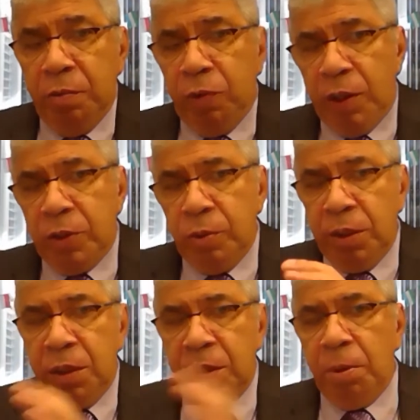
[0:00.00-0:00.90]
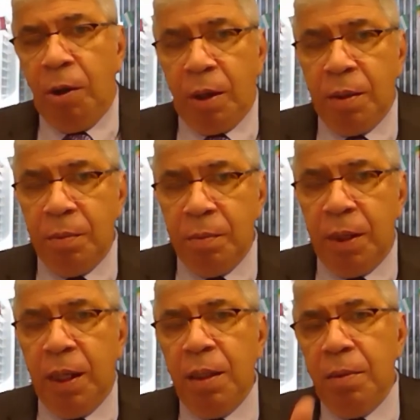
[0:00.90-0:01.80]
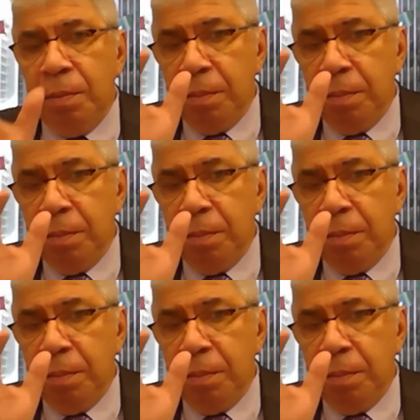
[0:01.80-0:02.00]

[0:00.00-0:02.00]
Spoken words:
influence within the bloc, right?